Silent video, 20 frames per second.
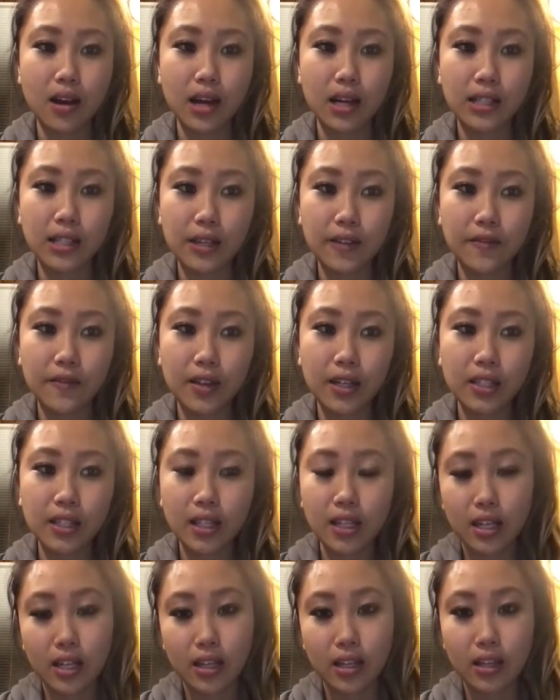Azifa is
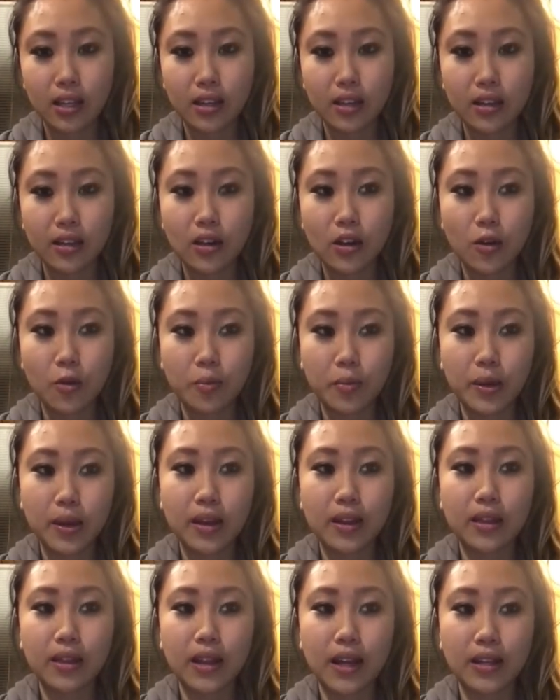an
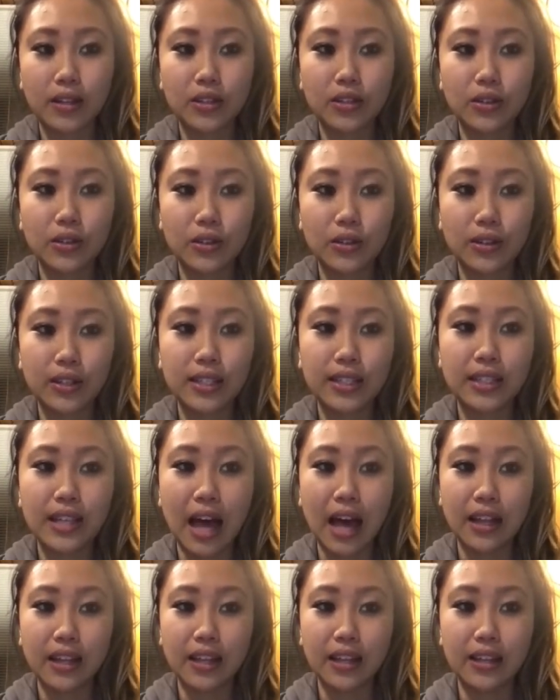Ethiopian lentil
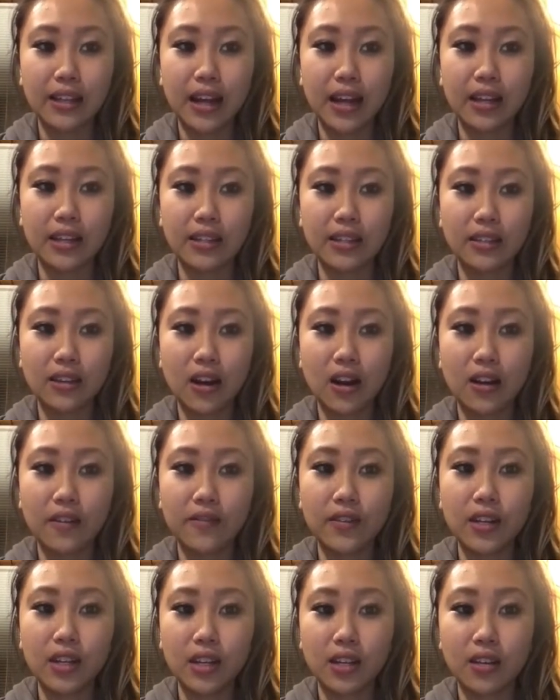salad that is
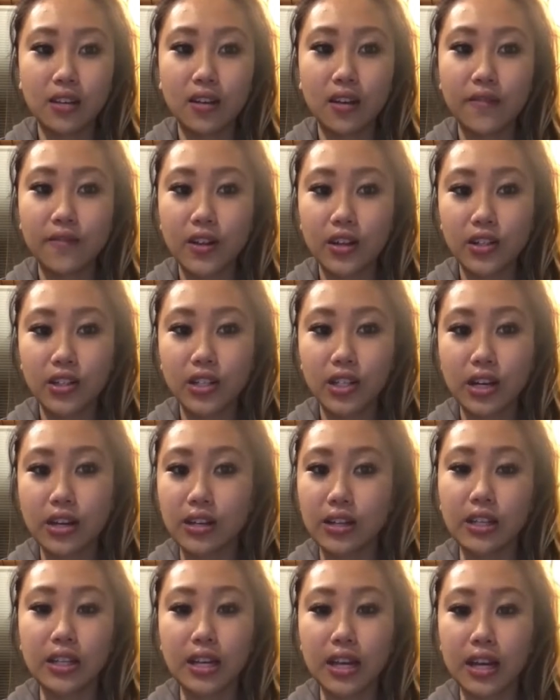often eaten on
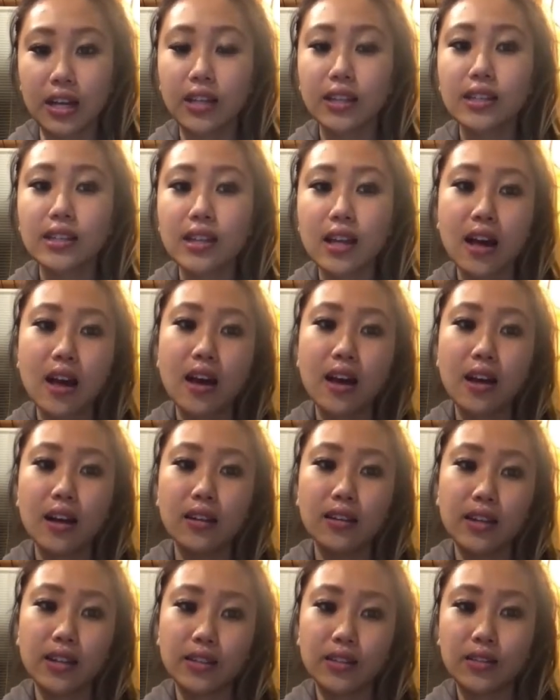vegetarian days.
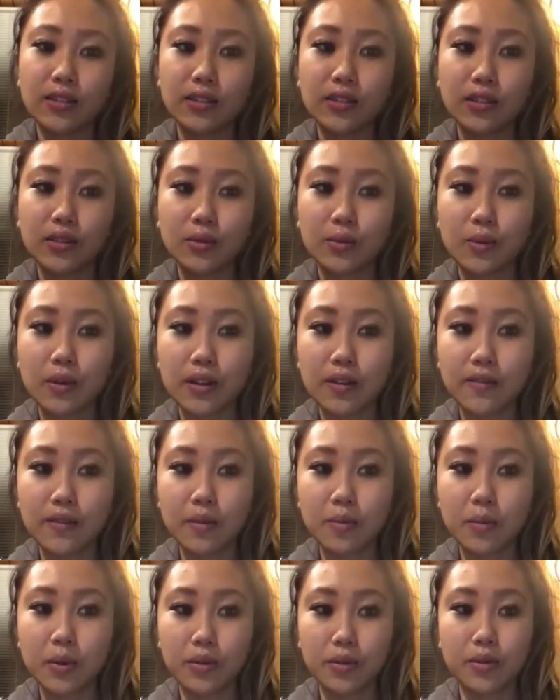Lentils is one of
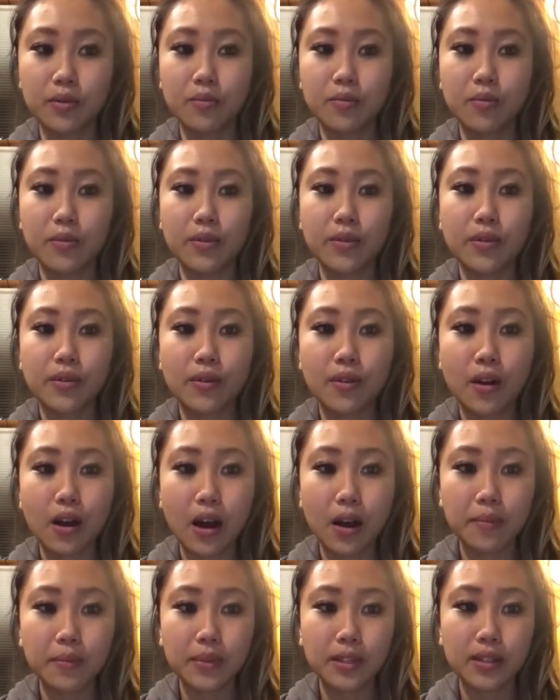the most important
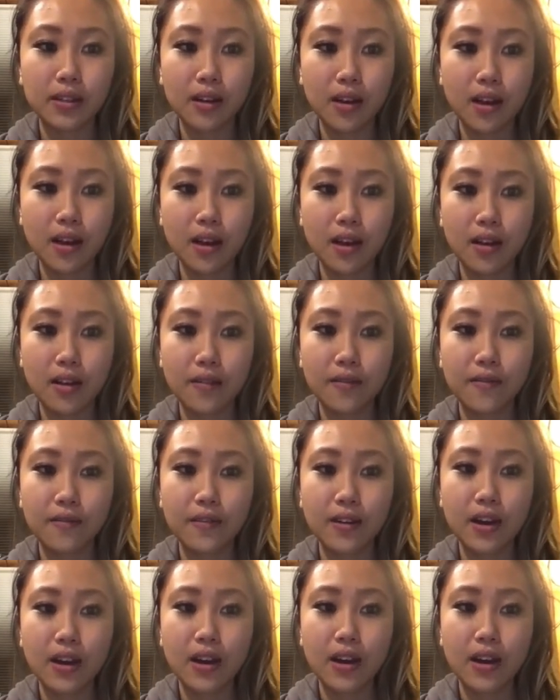crops of